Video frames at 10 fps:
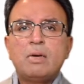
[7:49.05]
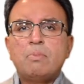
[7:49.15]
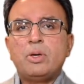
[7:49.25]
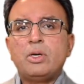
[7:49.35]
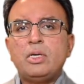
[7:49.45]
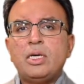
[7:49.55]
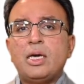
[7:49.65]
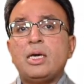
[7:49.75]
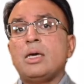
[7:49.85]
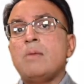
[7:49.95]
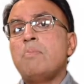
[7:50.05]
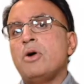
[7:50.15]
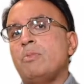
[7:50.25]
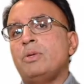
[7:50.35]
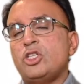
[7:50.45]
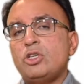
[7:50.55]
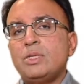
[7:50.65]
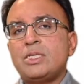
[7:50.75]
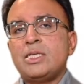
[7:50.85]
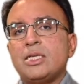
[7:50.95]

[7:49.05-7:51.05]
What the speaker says: per year in perpetuity,